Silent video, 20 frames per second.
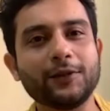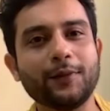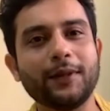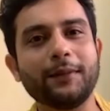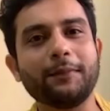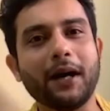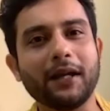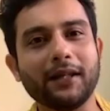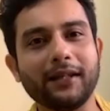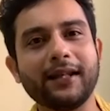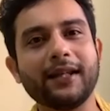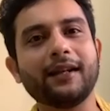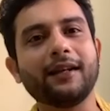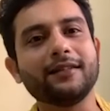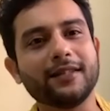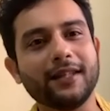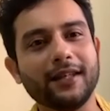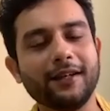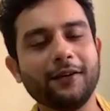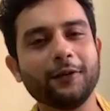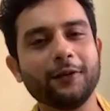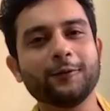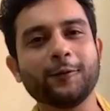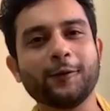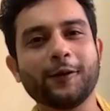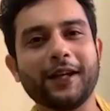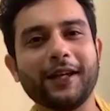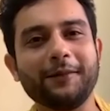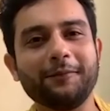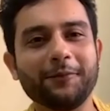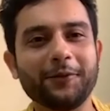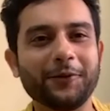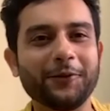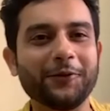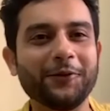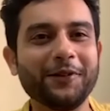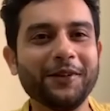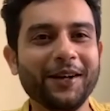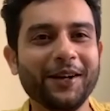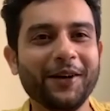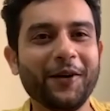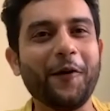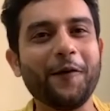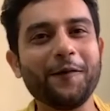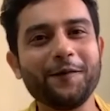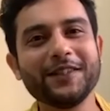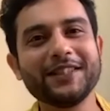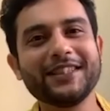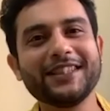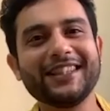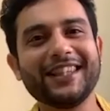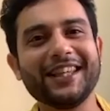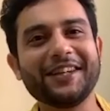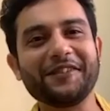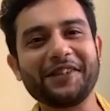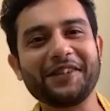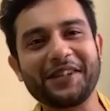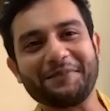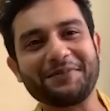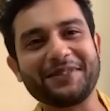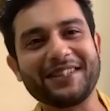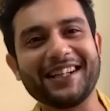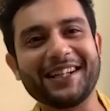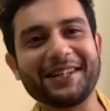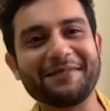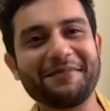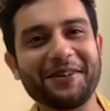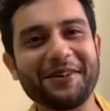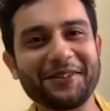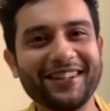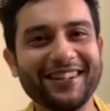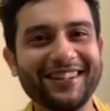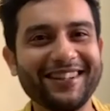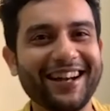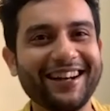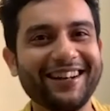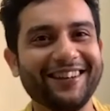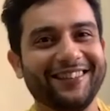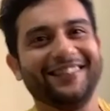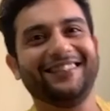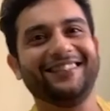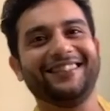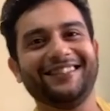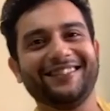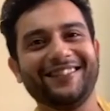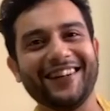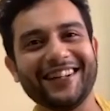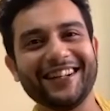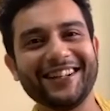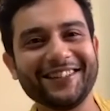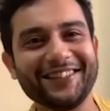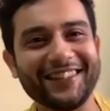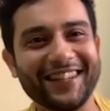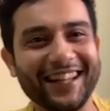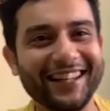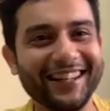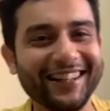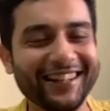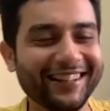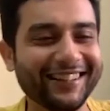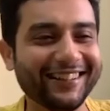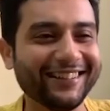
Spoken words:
when Malini and Ajay also came to know. Obviously, they were upset about it, that why didn't you tell?